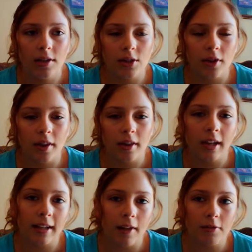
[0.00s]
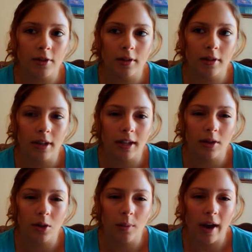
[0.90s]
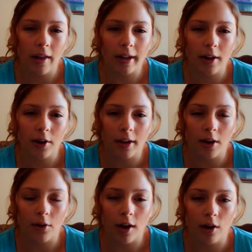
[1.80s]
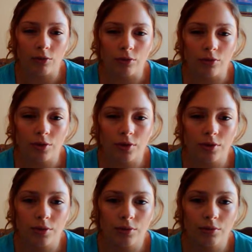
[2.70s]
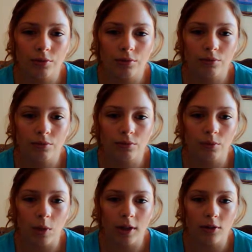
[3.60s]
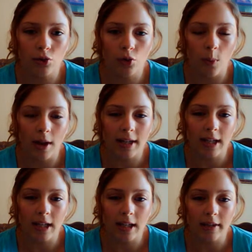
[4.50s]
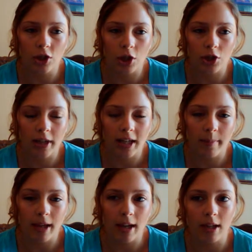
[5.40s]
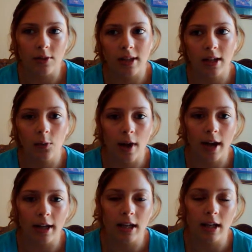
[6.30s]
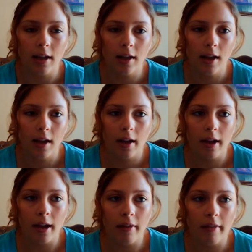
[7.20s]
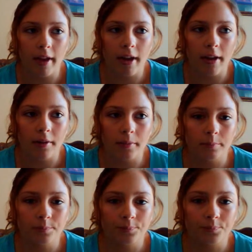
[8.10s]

so then like after like a little while later, like around 120, the doctor came in, he was getting ready, and then